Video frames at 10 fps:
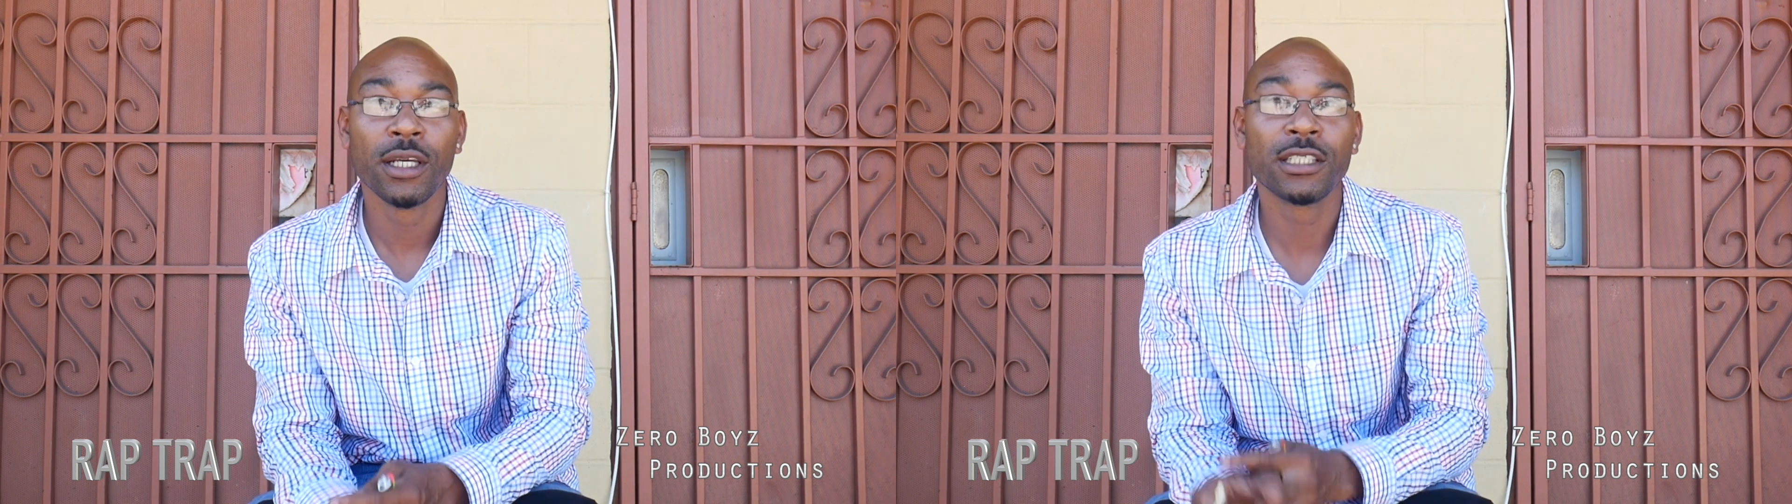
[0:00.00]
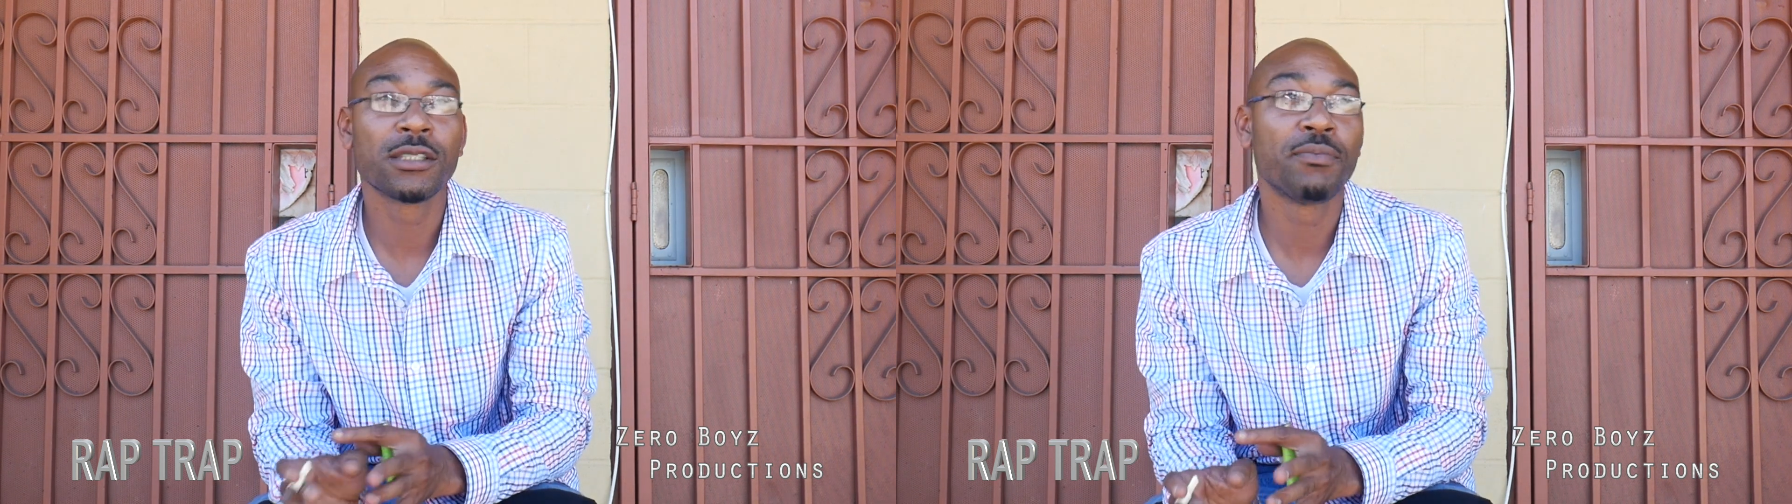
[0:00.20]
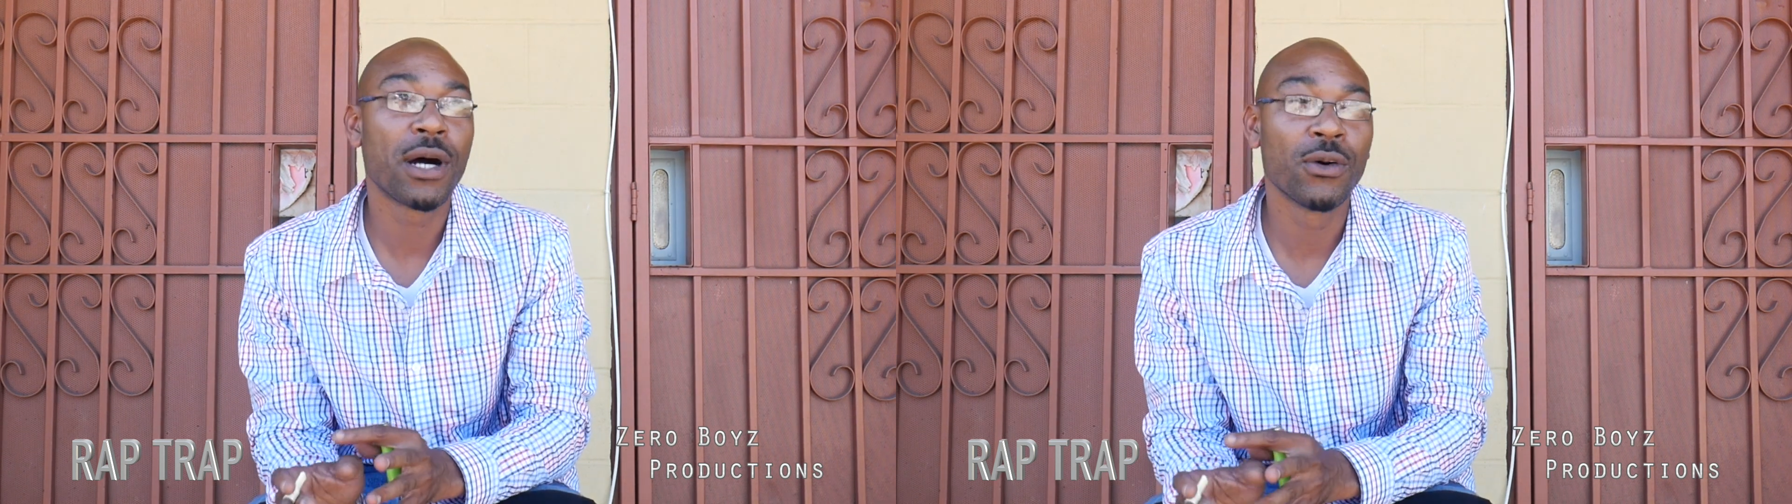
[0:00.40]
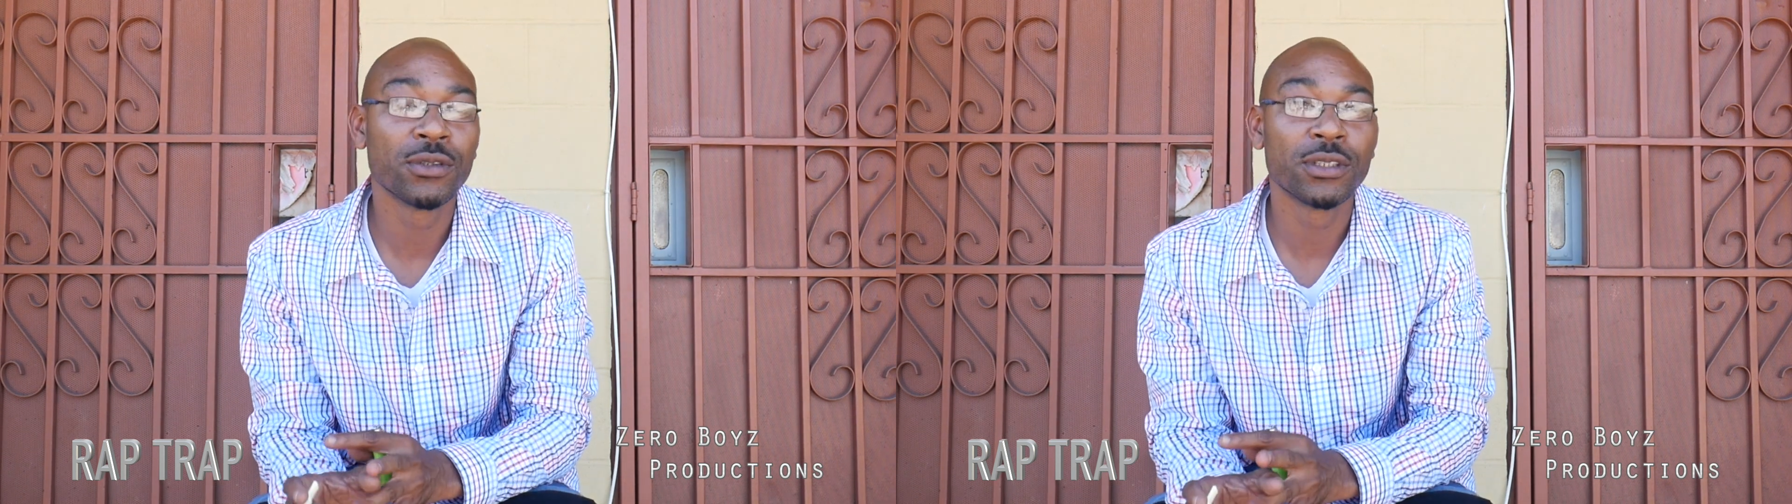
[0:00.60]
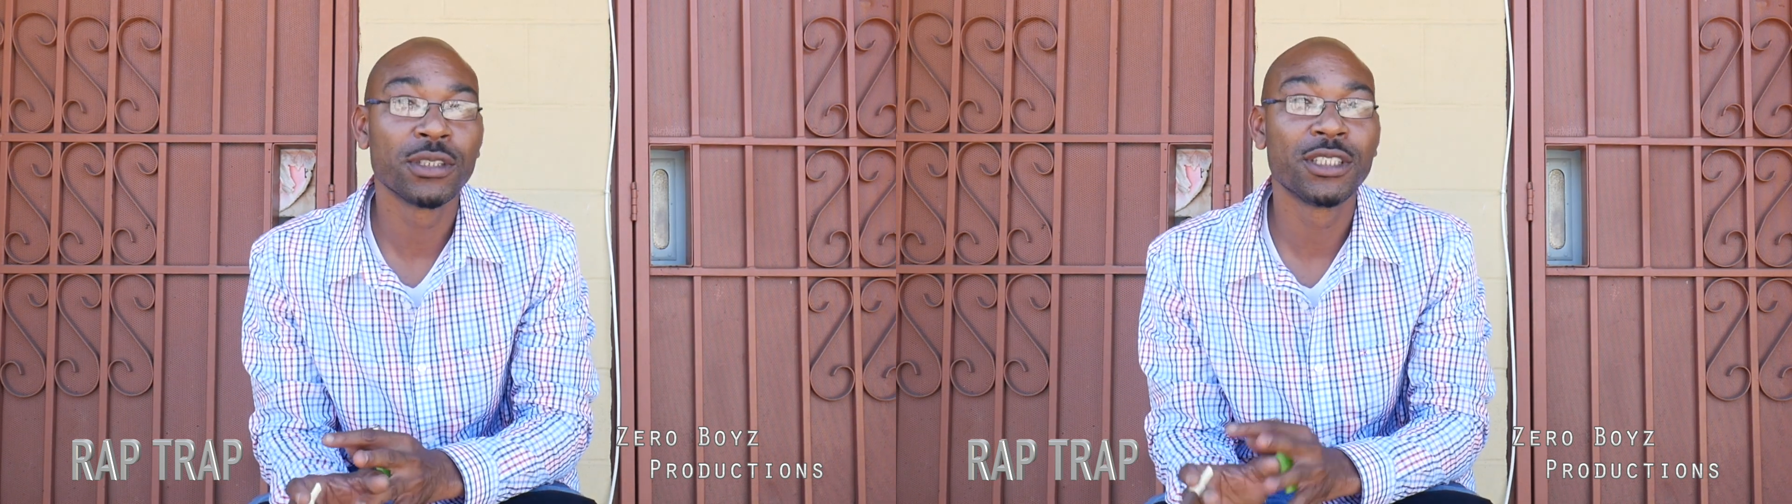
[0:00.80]
it's about
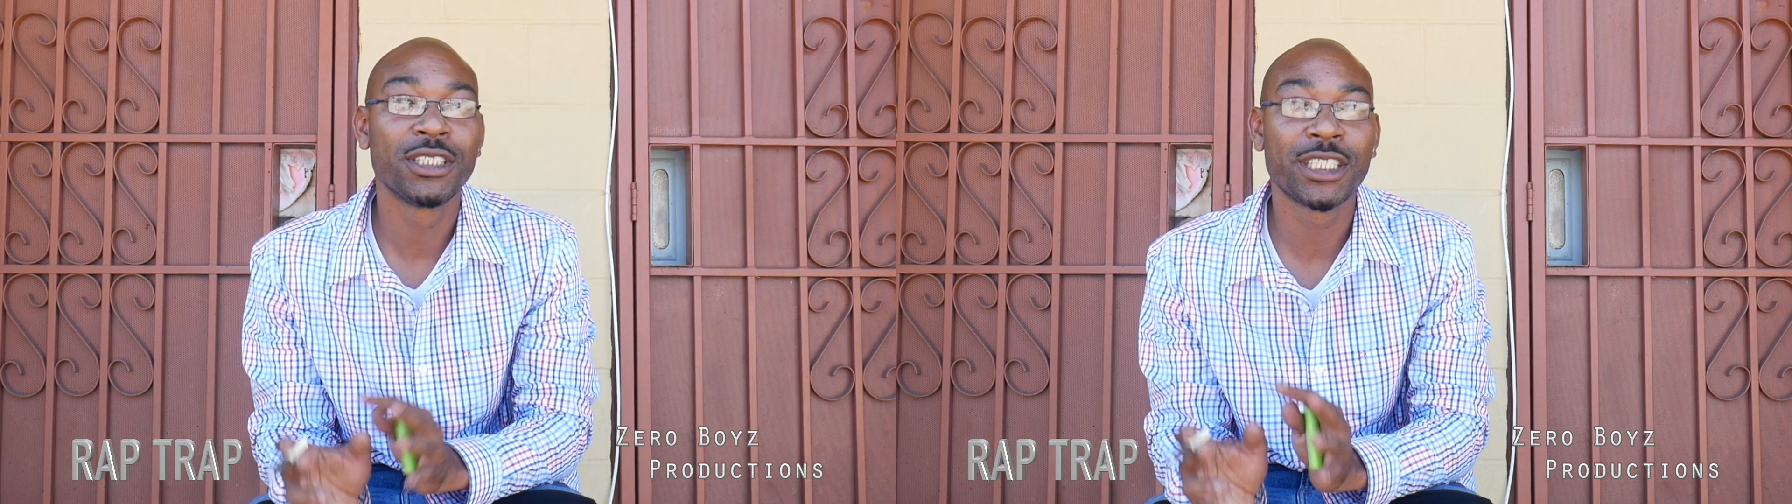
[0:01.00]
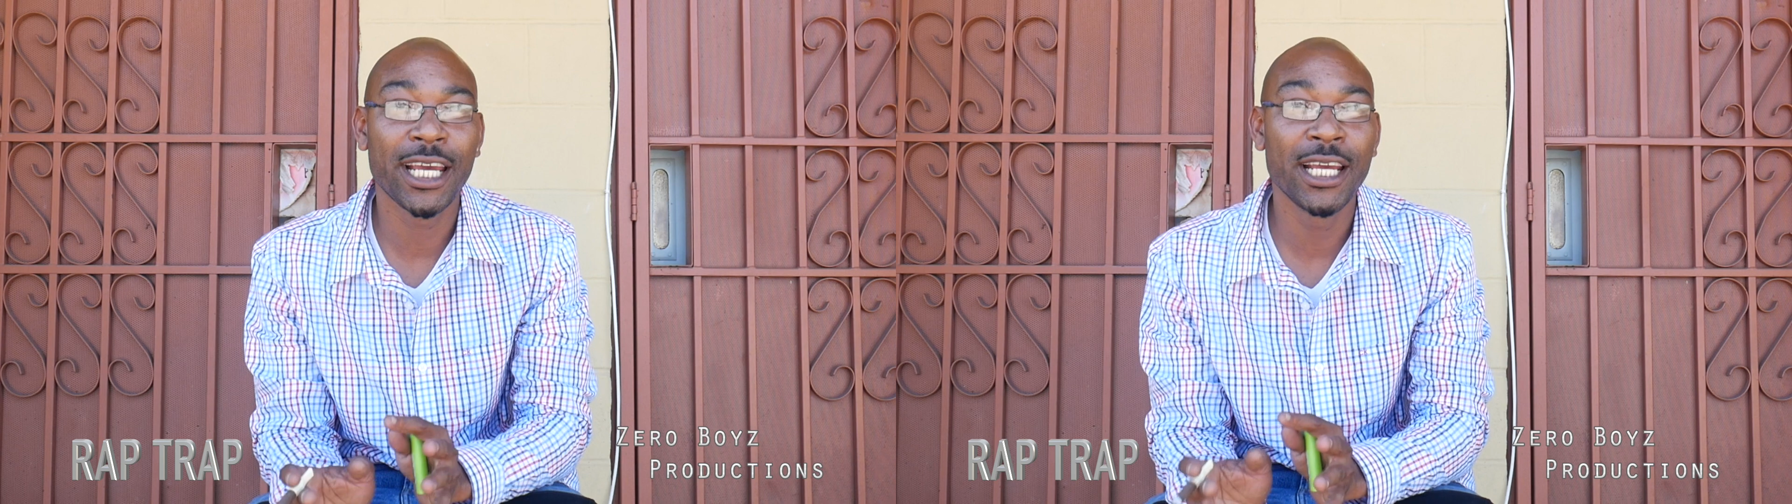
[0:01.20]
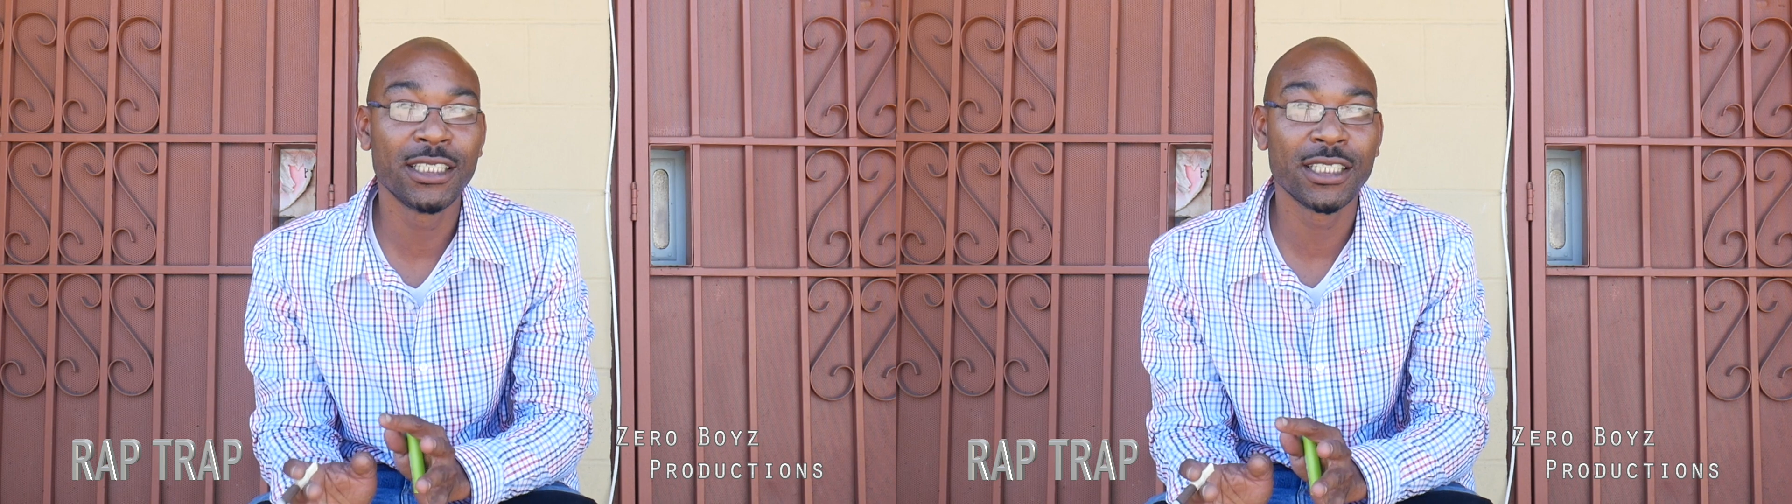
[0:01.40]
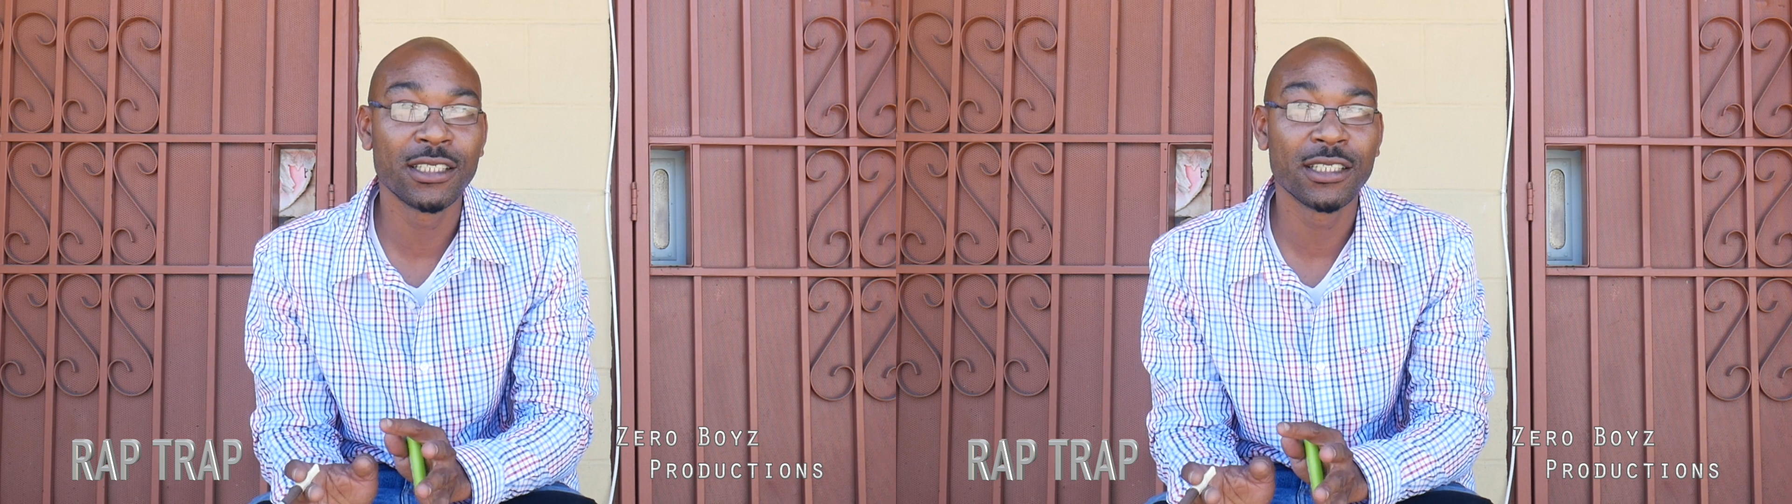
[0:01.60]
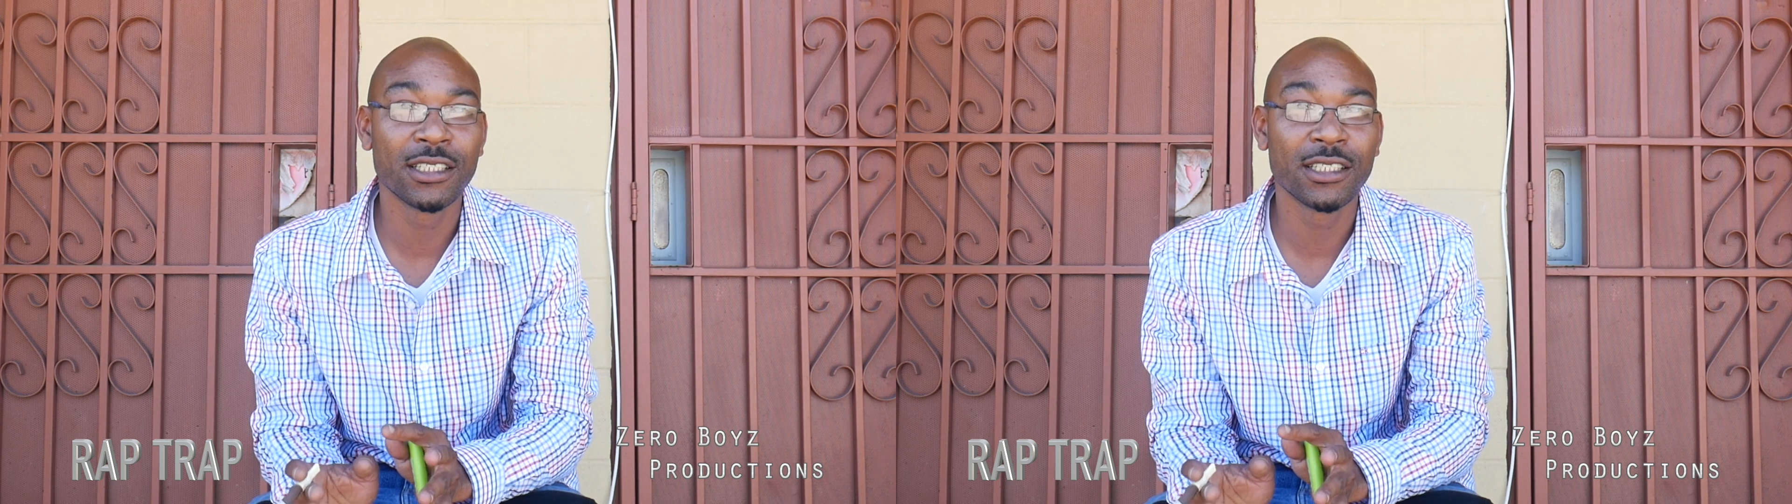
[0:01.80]
changing